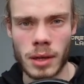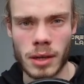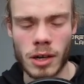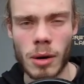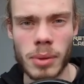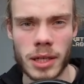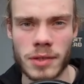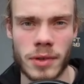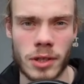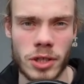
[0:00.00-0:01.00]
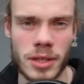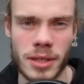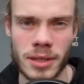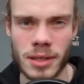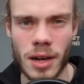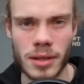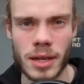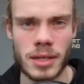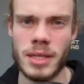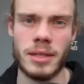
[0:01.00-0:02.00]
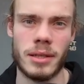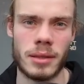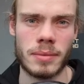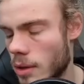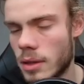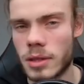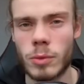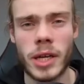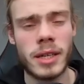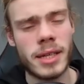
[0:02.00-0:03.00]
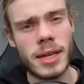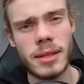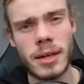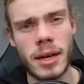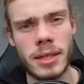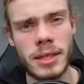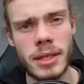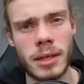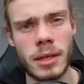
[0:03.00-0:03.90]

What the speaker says: complex functions, it's not that easy. So we can take that idea